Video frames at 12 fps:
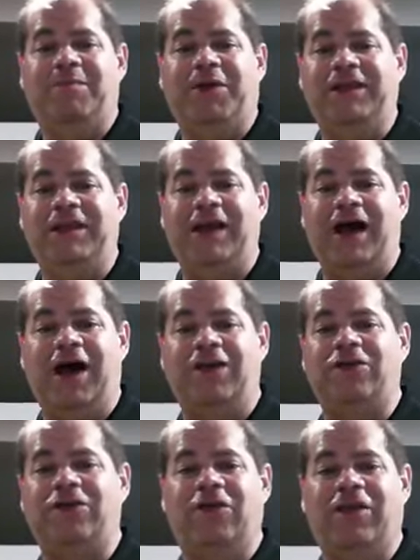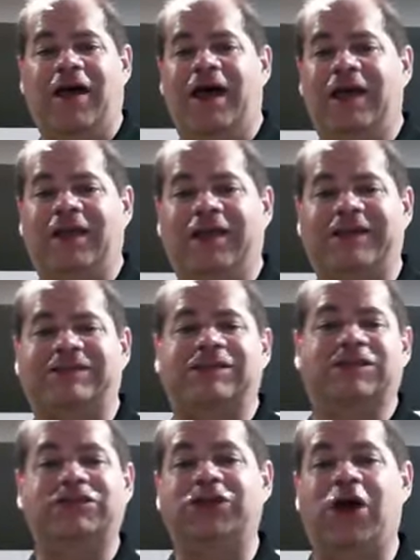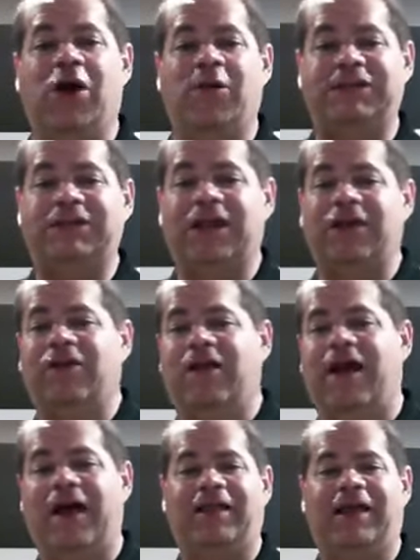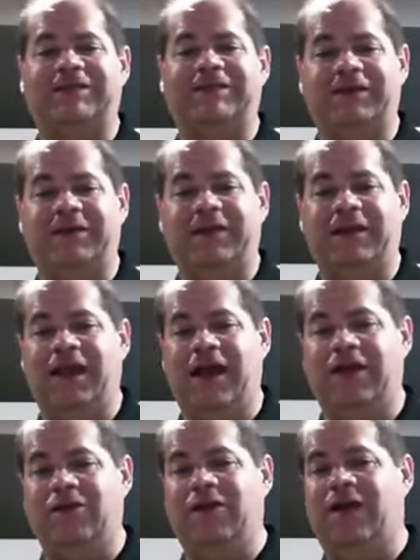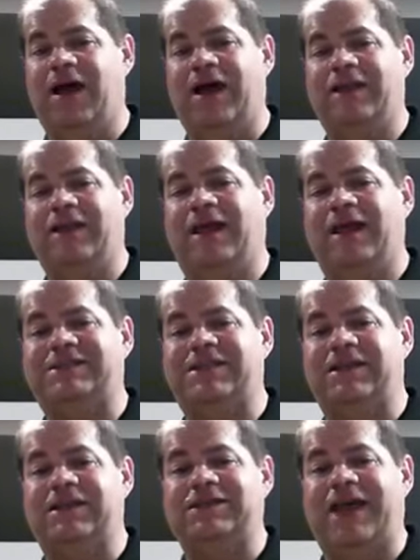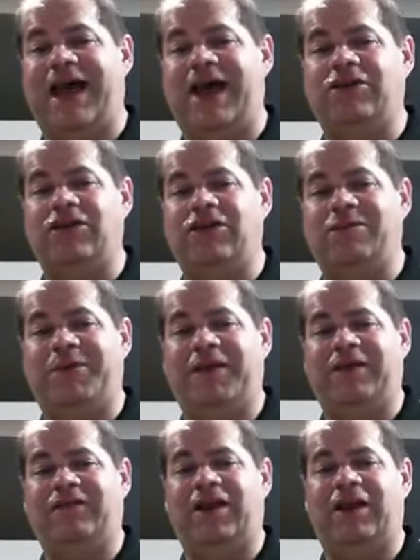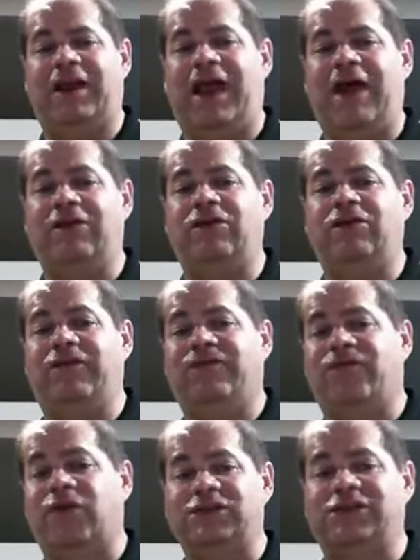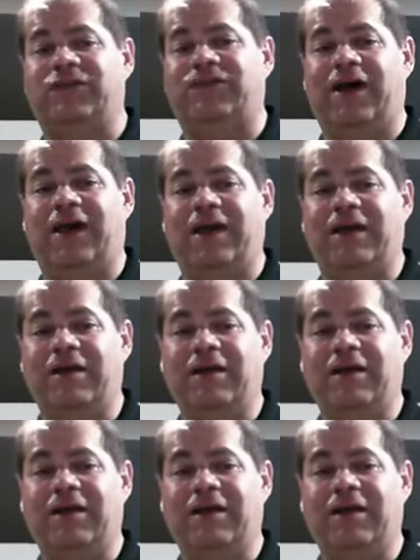But the underlying lesson, there's always an underlying lesson. And the underlying lesson is how do you pivot? How do you diversify?